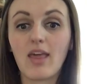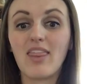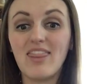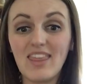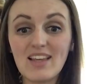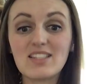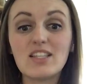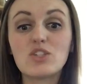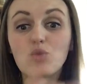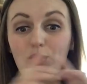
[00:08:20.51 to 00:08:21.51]
This
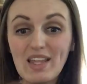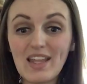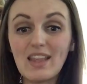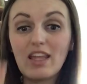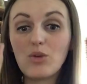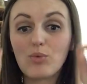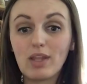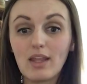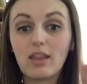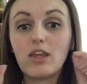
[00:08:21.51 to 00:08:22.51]
is really,
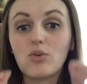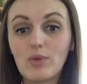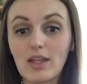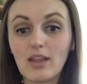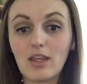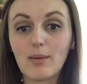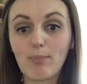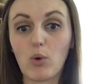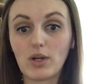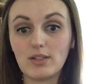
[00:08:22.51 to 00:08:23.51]
really, really
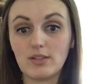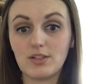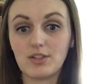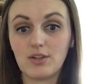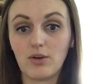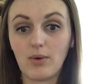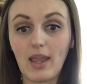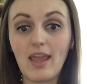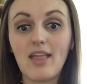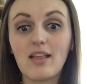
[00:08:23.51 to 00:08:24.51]
important,
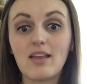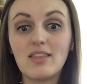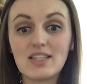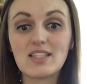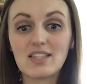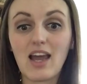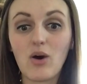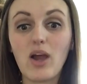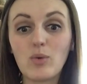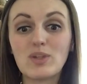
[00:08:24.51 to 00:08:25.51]
okay? This is how
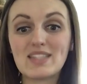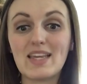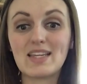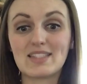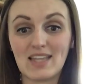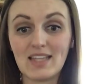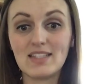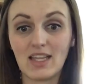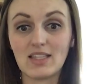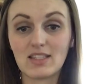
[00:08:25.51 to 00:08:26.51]
I will take
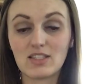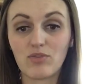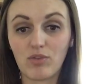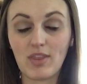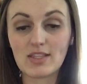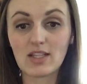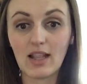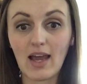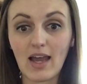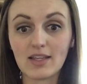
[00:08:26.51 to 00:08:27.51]
attendance for this
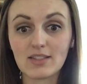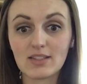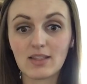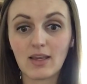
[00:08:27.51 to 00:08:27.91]
class.